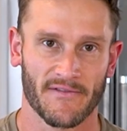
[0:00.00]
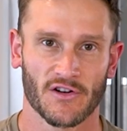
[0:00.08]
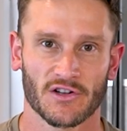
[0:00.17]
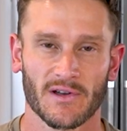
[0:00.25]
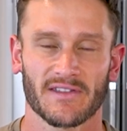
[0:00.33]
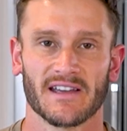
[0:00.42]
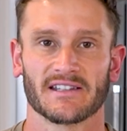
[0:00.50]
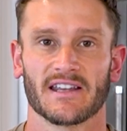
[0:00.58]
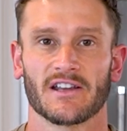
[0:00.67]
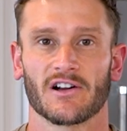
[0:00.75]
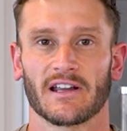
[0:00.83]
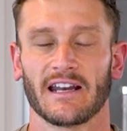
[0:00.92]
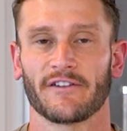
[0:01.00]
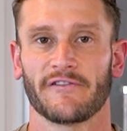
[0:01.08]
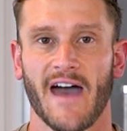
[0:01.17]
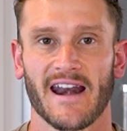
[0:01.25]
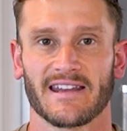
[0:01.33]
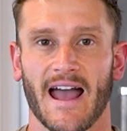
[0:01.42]
if you're doing this, you're getting
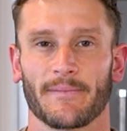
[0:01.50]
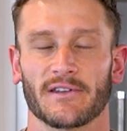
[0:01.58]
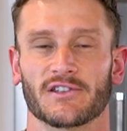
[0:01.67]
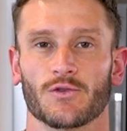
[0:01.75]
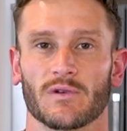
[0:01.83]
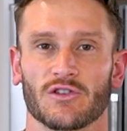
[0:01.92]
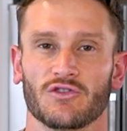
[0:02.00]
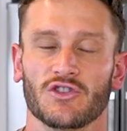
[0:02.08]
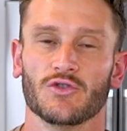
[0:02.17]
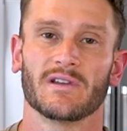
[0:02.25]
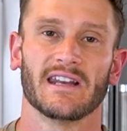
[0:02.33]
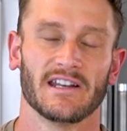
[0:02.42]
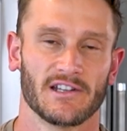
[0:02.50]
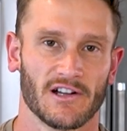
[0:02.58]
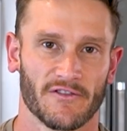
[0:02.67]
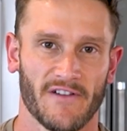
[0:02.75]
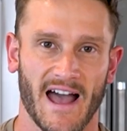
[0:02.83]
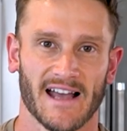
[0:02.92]
fat adapted, so when you do get into
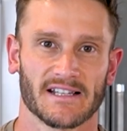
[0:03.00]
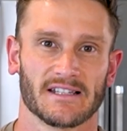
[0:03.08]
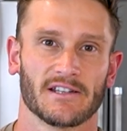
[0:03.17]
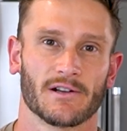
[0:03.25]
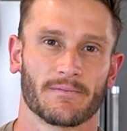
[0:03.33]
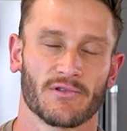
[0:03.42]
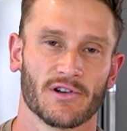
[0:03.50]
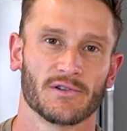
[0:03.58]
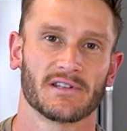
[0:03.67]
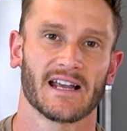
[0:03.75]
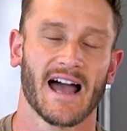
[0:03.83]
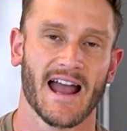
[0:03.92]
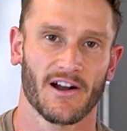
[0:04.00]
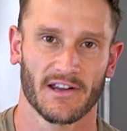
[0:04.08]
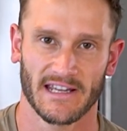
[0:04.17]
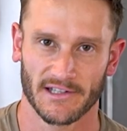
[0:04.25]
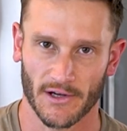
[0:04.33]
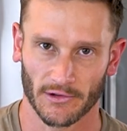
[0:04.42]
your fast, you're producing higher
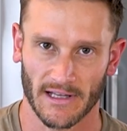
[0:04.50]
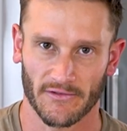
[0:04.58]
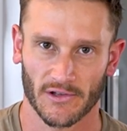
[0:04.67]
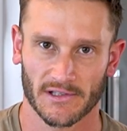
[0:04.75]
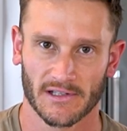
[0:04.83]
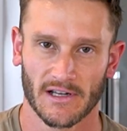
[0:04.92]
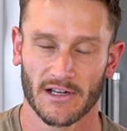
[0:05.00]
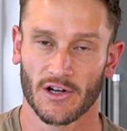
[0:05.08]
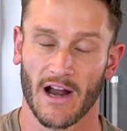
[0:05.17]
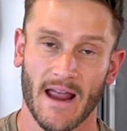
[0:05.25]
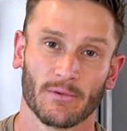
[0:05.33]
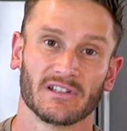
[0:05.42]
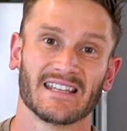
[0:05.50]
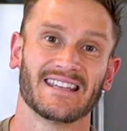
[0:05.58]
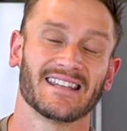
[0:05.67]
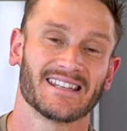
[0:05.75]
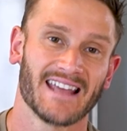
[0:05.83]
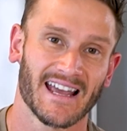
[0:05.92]
ketone levels. You're able to
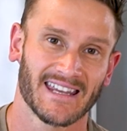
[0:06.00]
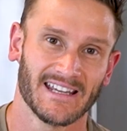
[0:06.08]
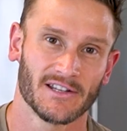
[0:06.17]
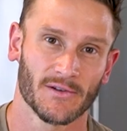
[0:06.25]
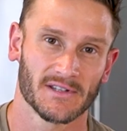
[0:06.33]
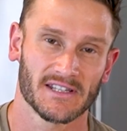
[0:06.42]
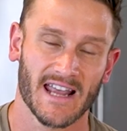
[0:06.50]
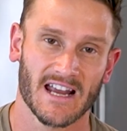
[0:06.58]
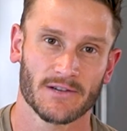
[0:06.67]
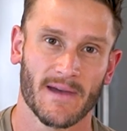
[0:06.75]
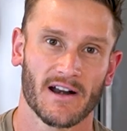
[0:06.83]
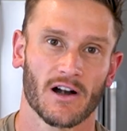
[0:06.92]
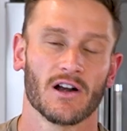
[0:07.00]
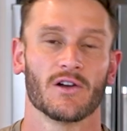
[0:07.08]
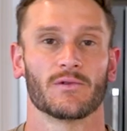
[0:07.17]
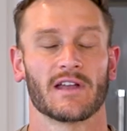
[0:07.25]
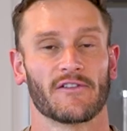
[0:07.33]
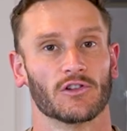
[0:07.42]
get to that ketone stage
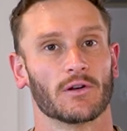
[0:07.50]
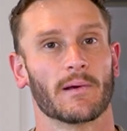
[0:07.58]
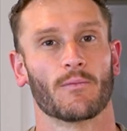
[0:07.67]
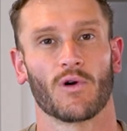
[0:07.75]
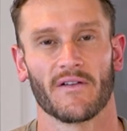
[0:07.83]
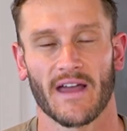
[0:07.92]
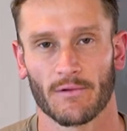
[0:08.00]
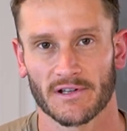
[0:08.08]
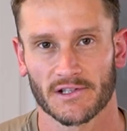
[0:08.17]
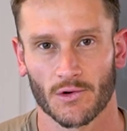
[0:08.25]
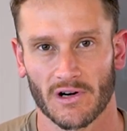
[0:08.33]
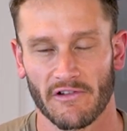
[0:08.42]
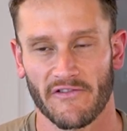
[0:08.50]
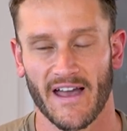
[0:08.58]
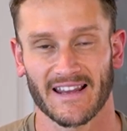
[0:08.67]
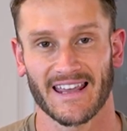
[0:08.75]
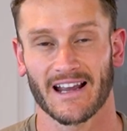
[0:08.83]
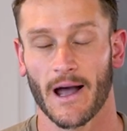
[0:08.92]
better. You have a little bit more of that restorative
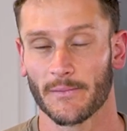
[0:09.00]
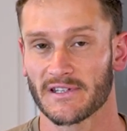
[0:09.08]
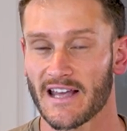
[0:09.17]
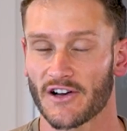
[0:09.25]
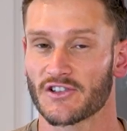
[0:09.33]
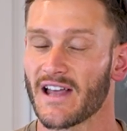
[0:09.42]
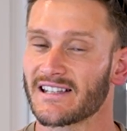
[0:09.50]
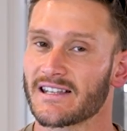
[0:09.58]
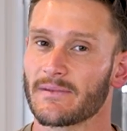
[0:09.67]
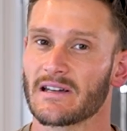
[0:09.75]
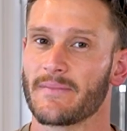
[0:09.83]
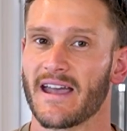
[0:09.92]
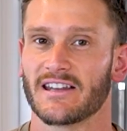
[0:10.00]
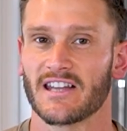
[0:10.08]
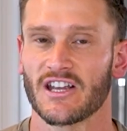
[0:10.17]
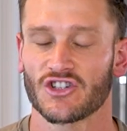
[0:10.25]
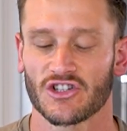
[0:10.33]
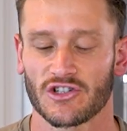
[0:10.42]
effect that comes there. So that's something to pay
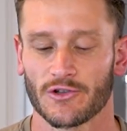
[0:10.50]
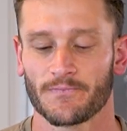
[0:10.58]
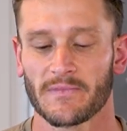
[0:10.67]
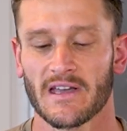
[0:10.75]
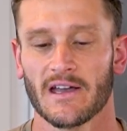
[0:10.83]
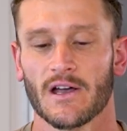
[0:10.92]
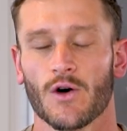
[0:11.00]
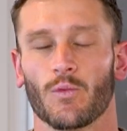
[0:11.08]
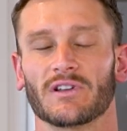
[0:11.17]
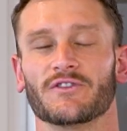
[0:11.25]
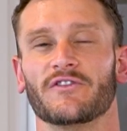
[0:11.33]
attention to. What's